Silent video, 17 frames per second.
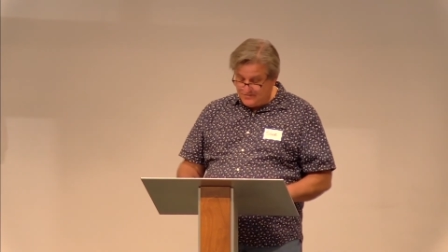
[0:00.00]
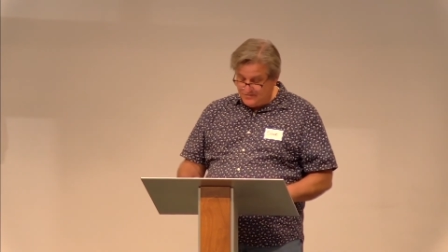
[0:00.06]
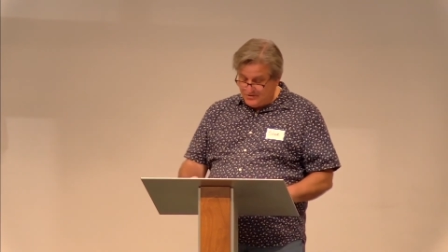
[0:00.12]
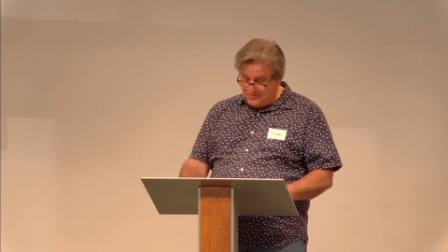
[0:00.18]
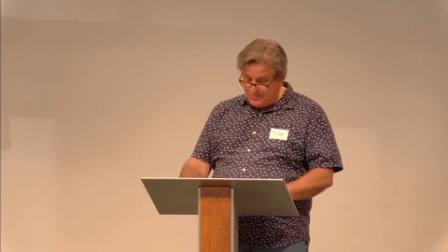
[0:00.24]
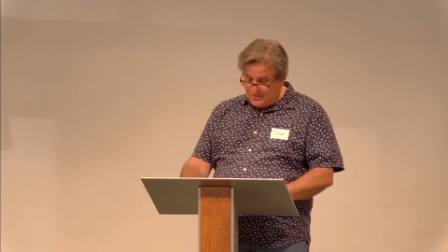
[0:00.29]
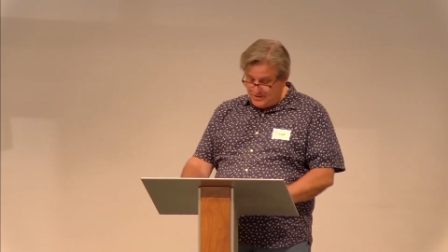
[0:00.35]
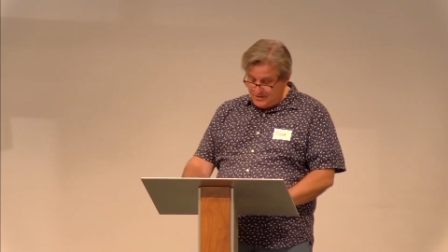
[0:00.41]

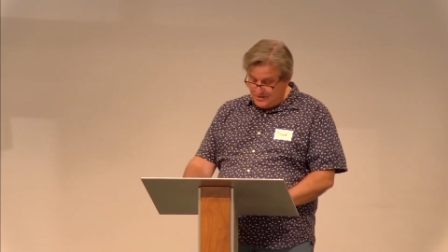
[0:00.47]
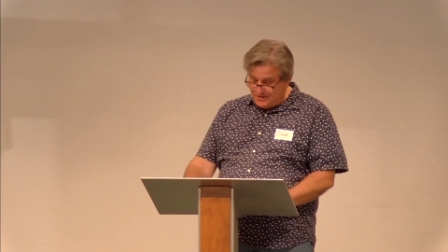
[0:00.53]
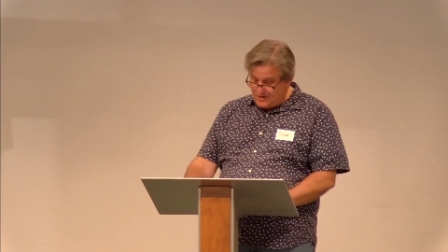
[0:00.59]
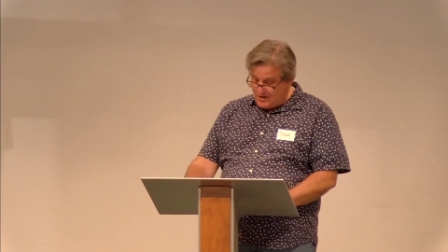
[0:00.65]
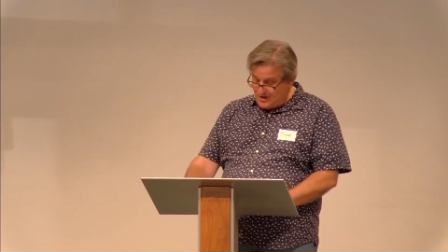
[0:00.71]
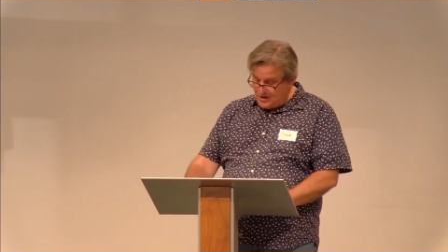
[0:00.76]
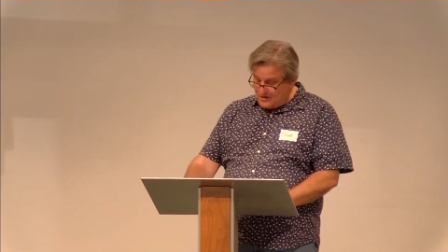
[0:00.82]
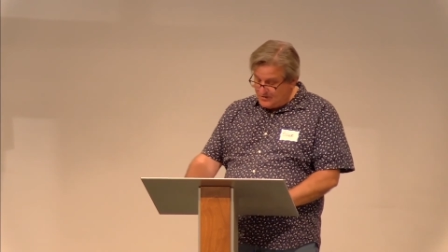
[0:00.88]
given to be
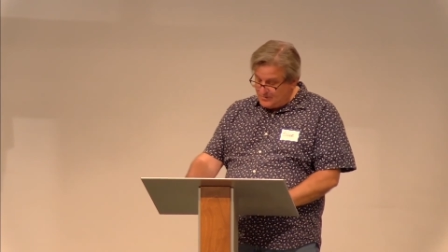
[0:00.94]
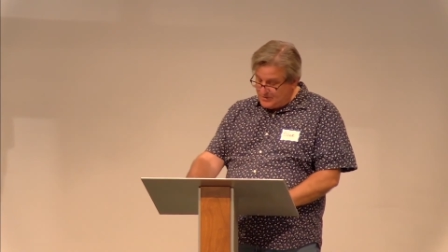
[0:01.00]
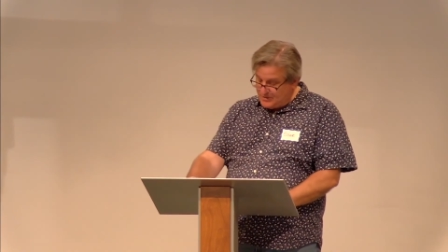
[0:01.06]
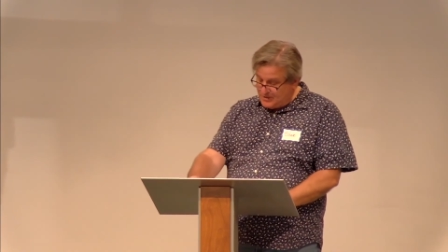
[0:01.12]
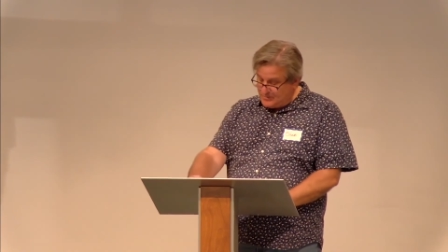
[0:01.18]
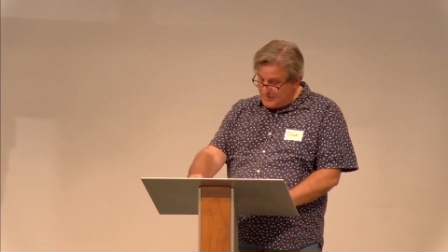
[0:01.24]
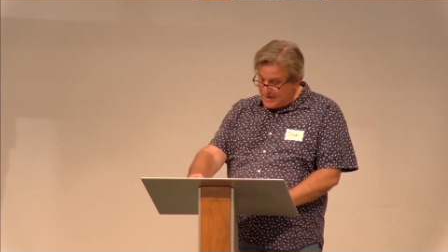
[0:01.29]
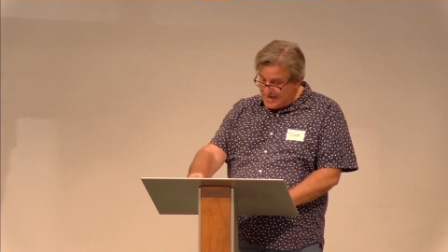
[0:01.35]
the honor of
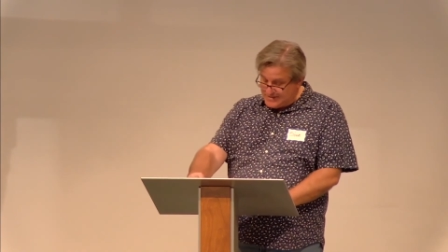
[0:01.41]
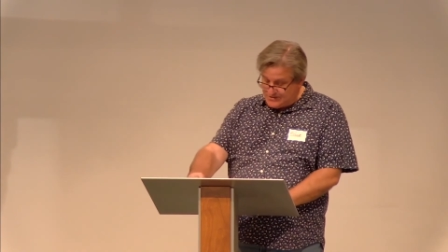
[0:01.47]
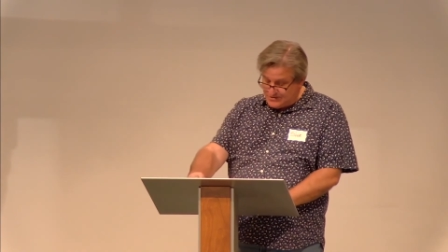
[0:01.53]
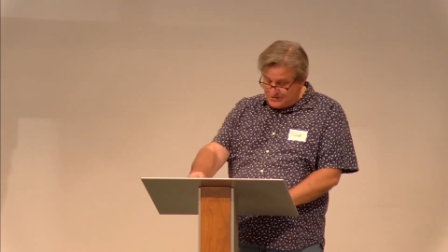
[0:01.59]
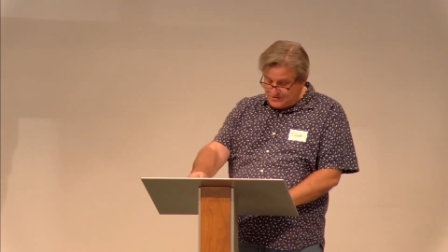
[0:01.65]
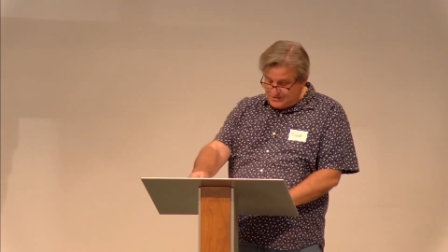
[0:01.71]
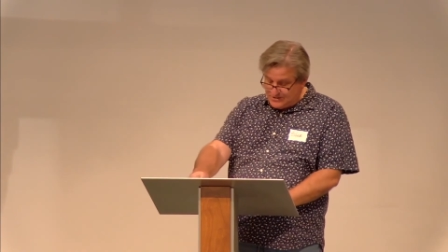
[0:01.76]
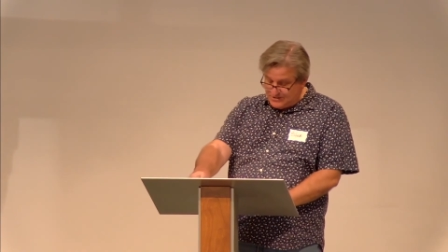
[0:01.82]
being
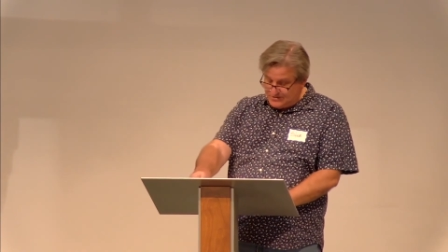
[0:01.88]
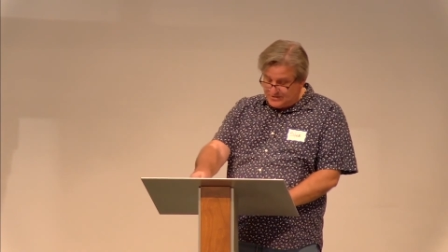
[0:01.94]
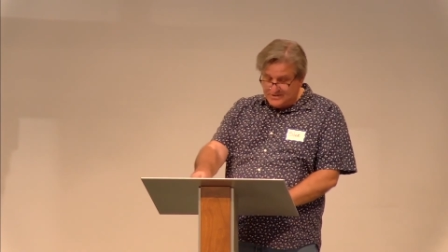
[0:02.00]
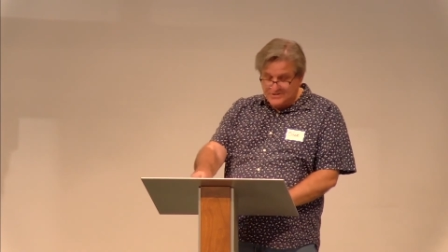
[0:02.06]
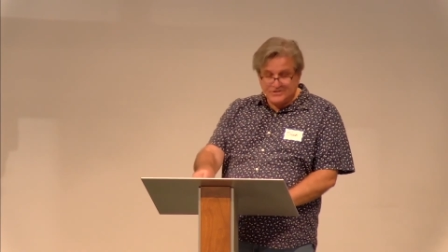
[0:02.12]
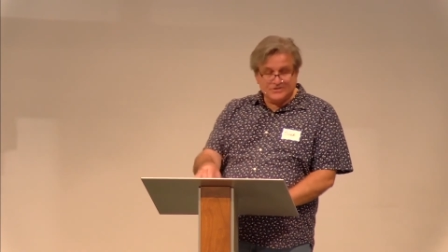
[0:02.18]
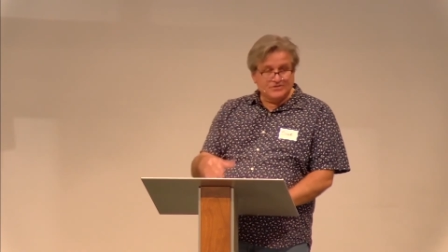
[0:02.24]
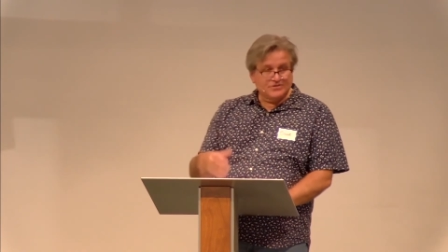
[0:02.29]
ambassadors here,
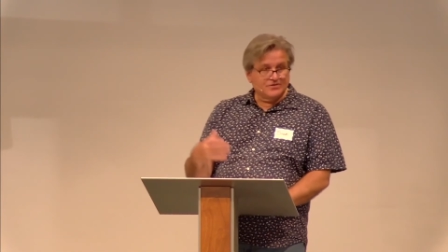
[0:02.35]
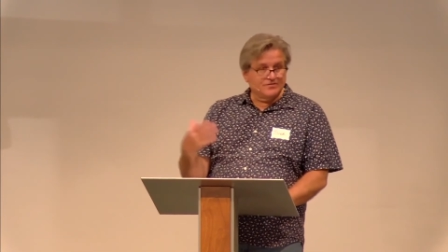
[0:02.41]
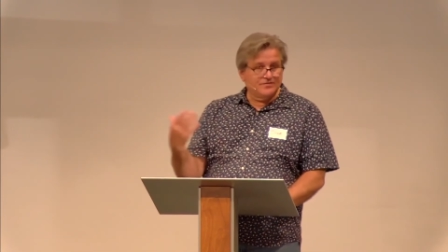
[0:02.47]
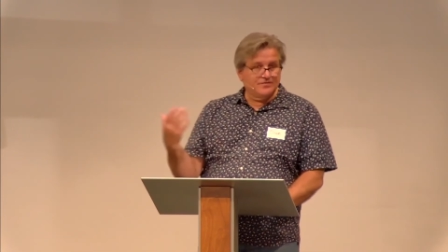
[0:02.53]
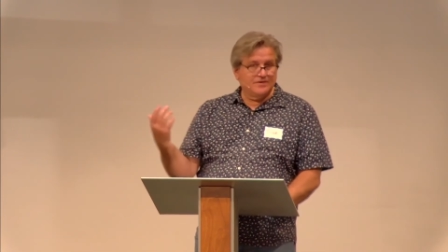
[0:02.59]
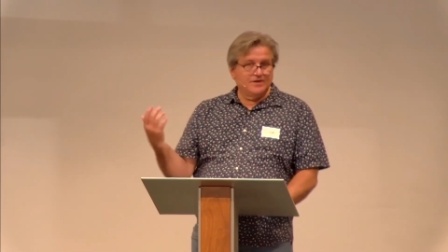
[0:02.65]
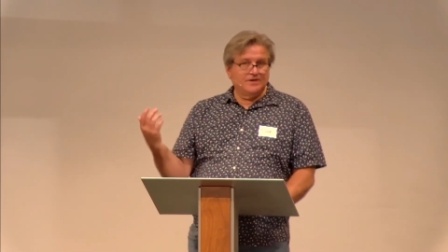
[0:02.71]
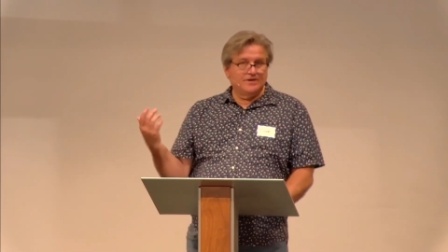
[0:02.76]
to
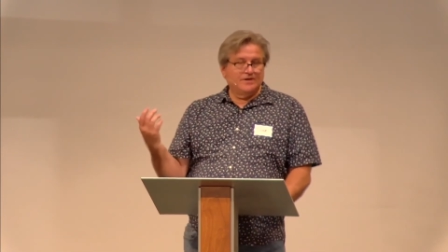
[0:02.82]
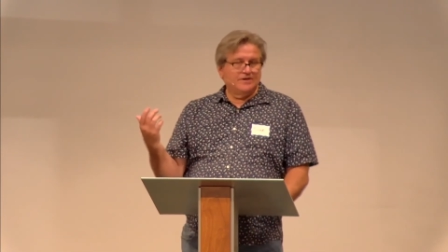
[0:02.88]
serve,